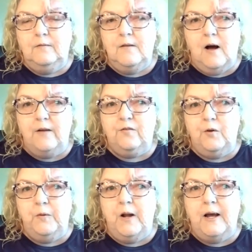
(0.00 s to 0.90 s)
not
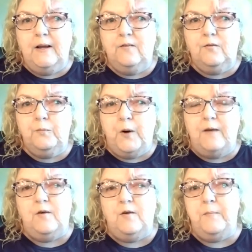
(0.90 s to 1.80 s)
so nice
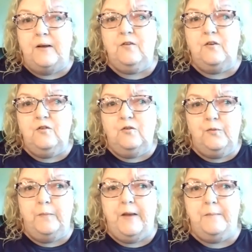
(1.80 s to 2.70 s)
private messages
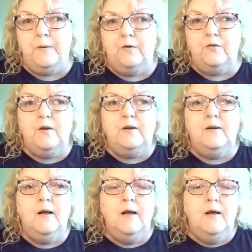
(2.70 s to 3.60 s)
from that person.
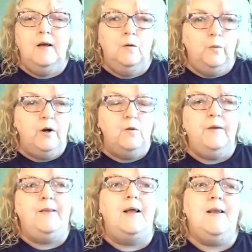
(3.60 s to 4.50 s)
We don't
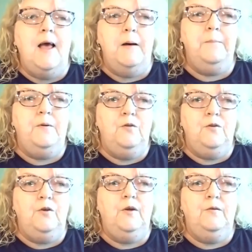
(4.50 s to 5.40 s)
want that to happen
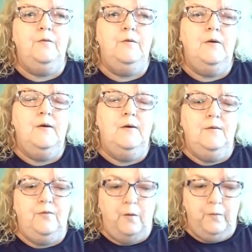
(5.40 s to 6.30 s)
to you.
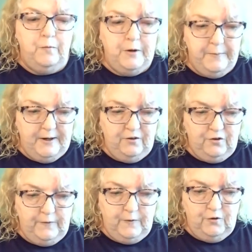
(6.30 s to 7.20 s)
So we want to make
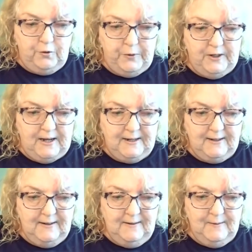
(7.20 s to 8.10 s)
sure that you're
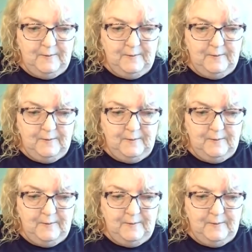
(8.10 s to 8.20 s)
protected.